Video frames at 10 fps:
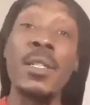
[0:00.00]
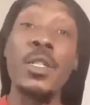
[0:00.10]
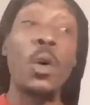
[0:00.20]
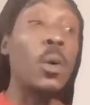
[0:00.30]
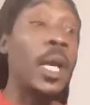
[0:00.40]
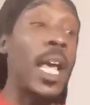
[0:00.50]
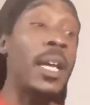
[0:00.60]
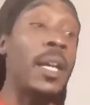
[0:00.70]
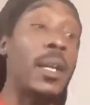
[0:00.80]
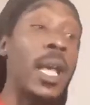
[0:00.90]
So
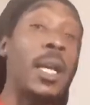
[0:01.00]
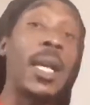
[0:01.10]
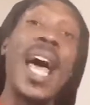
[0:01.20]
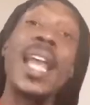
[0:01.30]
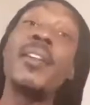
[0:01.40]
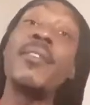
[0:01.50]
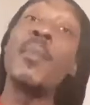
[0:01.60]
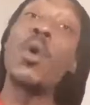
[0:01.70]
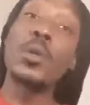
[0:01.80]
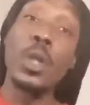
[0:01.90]
in a lot of the
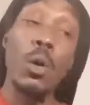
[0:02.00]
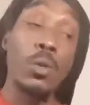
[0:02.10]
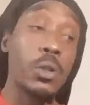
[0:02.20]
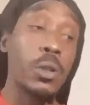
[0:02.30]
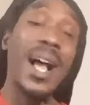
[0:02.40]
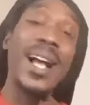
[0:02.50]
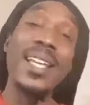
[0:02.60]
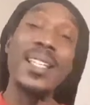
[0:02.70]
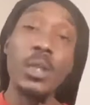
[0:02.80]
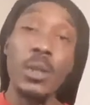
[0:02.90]
Moorish culture, I
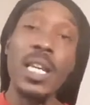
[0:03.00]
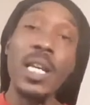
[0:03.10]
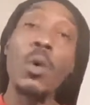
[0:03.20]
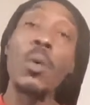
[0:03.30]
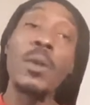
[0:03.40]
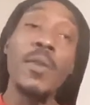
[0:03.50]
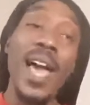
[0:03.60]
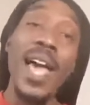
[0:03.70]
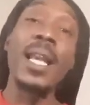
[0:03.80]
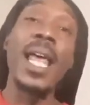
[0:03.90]
guess you could say what we've
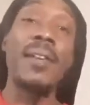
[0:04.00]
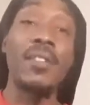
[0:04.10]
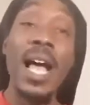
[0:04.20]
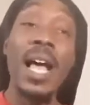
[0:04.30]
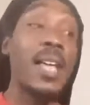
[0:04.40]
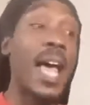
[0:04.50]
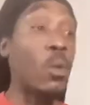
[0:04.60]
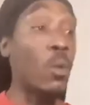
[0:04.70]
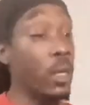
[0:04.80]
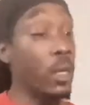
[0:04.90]
had a lot of
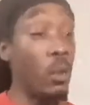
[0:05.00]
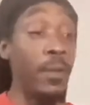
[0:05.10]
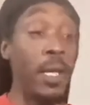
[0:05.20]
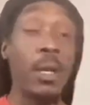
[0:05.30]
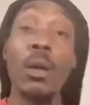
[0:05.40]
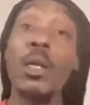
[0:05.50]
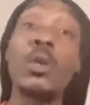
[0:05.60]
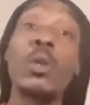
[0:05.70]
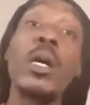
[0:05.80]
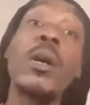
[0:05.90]
contact with, you'll hear
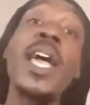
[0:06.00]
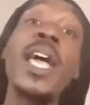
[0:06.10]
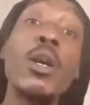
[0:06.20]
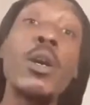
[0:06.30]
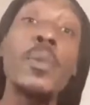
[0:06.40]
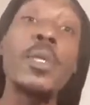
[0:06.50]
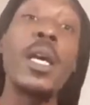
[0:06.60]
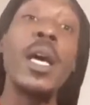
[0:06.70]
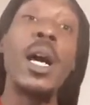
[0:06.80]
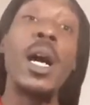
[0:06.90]
Arabs,
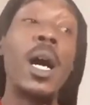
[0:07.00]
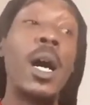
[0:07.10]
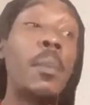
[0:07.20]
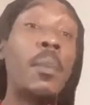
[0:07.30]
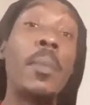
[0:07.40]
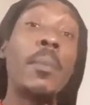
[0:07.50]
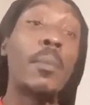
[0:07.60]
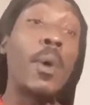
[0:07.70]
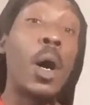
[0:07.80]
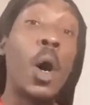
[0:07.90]

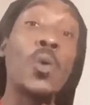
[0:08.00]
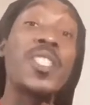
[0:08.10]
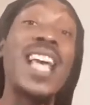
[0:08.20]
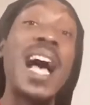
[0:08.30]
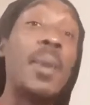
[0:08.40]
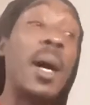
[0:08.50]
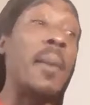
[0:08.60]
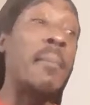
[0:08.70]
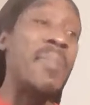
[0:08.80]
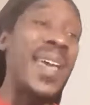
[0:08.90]
Osama
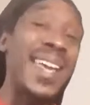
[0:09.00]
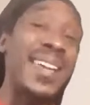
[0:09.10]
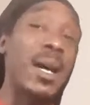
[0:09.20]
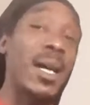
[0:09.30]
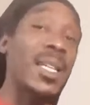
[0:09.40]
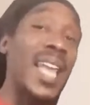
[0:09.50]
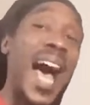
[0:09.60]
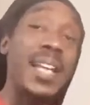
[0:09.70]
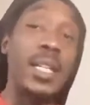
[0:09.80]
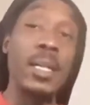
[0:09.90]
bin
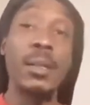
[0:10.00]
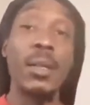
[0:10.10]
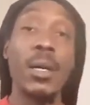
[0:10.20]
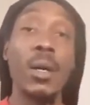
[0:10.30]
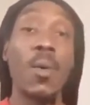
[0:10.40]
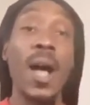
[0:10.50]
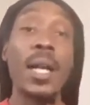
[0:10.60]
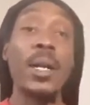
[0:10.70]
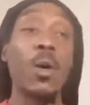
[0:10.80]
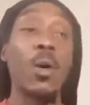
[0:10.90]
Laden,
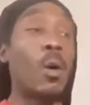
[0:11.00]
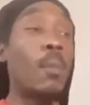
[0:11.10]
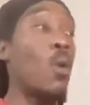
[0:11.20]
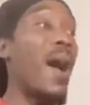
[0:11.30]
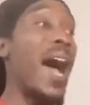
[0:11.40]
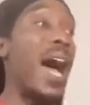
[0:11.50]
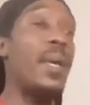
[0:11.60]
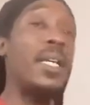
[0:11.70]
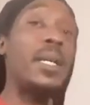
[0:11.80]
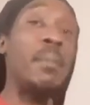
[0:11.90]
right, or
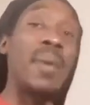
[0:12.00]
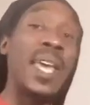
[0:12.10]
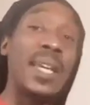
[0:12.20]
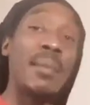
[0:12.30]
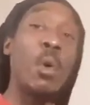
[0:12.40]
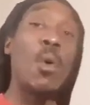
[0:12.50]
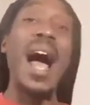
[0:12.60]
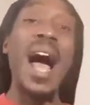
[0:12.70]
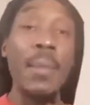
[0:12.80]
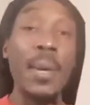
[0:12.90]
Muhammad bin
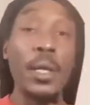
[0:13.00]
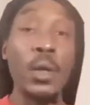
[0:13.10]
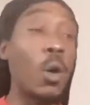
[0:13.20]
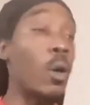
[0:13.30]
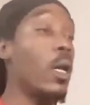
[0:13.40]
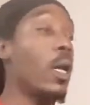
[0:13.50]
Muhammad, or